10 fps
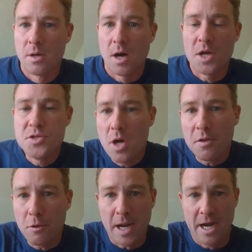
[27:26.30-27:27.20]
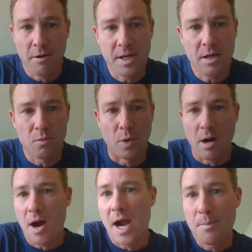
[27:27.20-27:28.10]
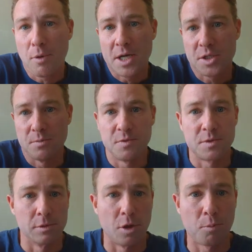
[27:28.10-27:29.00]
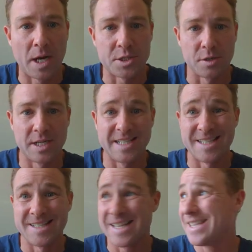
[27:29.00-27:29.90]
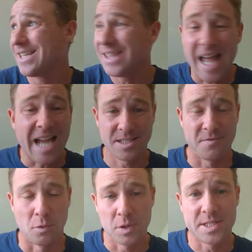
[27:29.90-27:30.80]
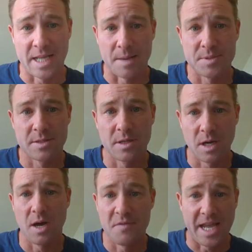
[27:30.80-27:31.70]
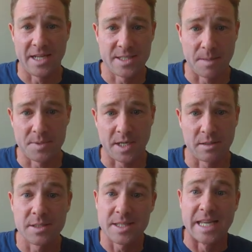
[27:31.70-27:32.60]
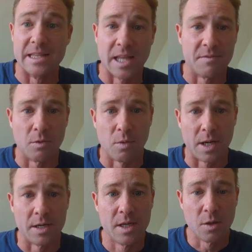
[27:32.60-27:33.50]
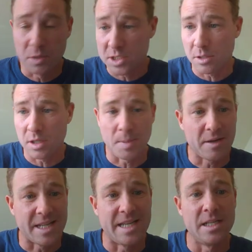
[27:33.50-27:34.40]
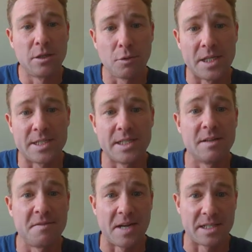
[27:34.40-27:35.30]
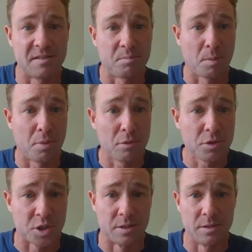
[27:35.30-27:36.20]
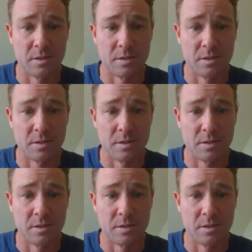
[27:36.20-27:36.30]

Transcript: Another area where high pressure moves to low pressure is in the last 4 steps of the 8-step checklist in level 1, which is all about increasing effective propulsion.